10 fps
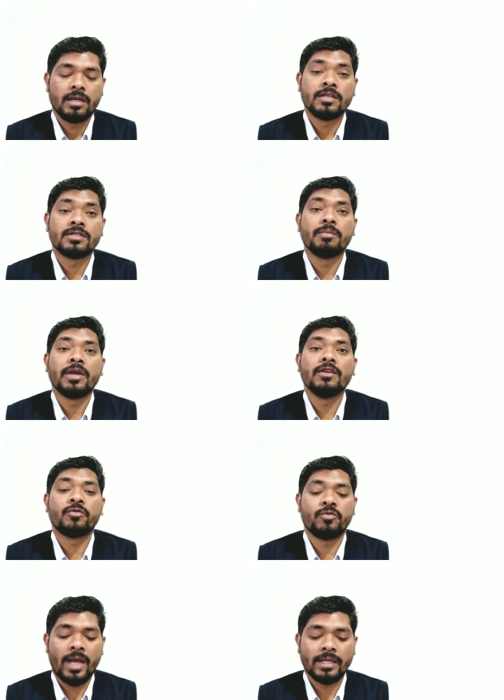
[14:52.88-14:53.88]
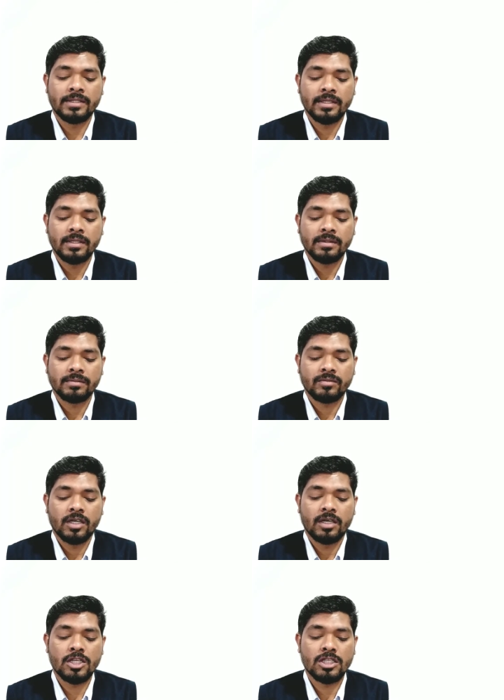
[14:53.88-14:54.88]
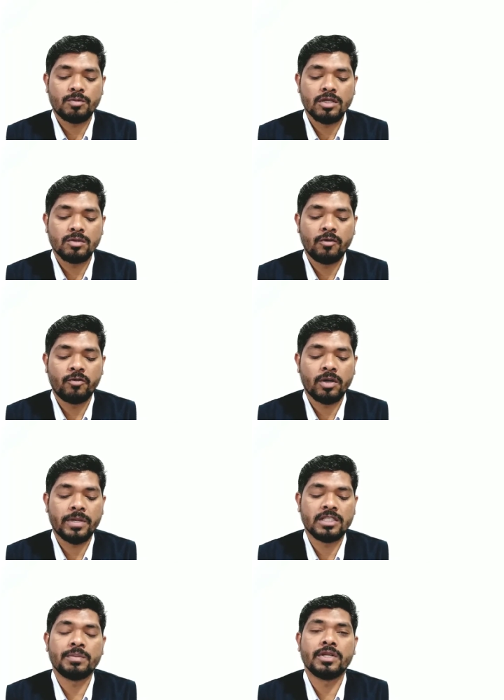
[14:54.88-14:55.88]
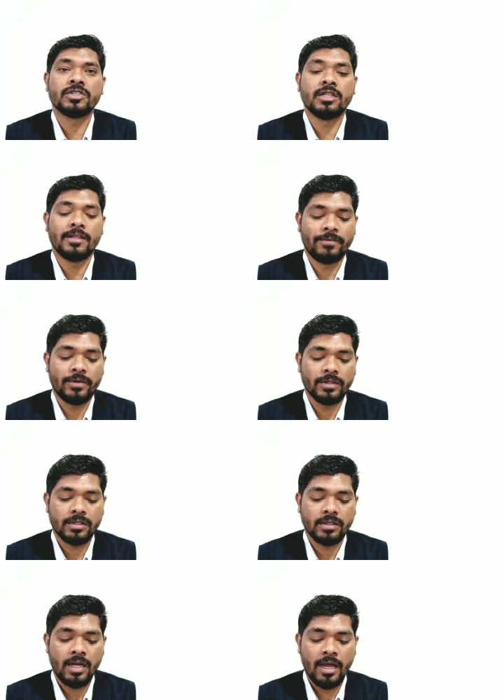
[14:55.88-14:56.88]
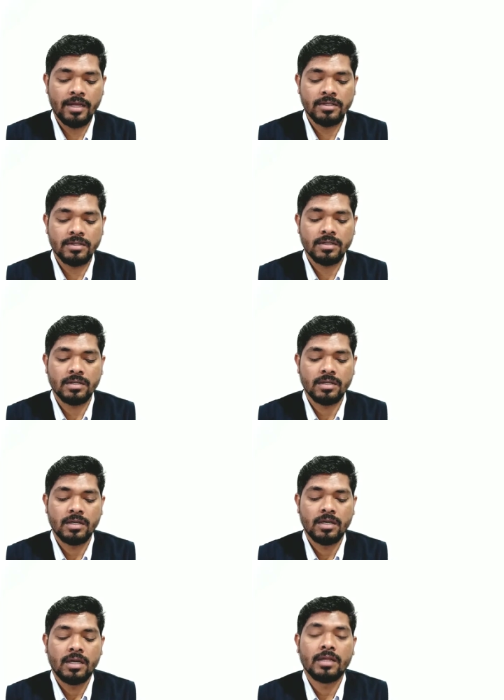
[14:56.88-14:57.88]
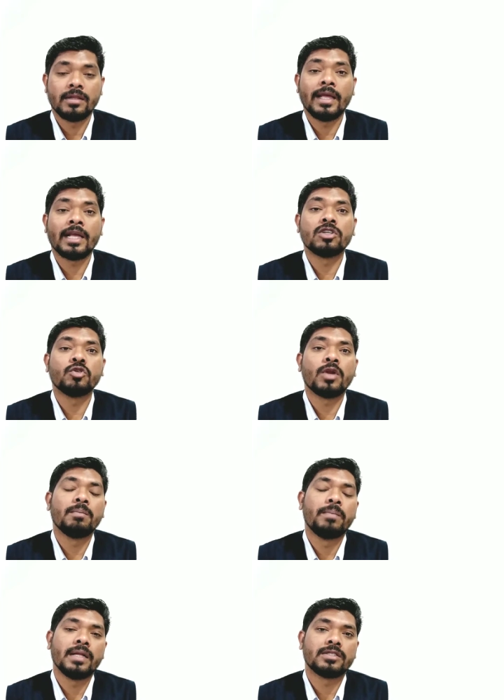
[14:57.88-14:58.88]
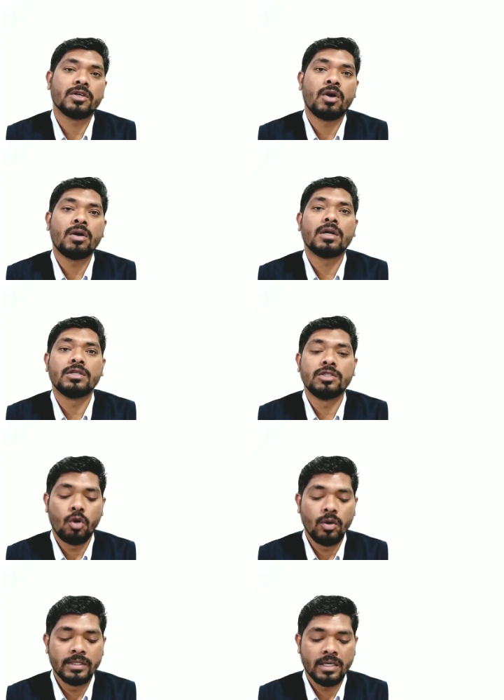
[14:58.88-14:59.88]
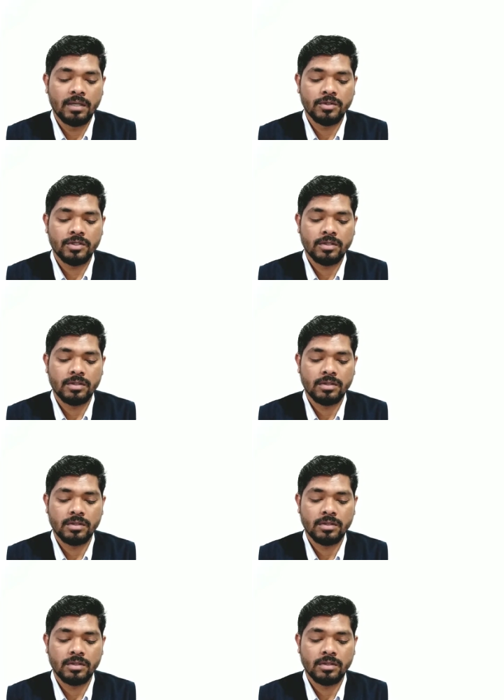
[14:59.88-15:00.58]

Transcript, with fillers: is the main factor responsible for precipitation in the world. Hence, the equatorial belt or doldrums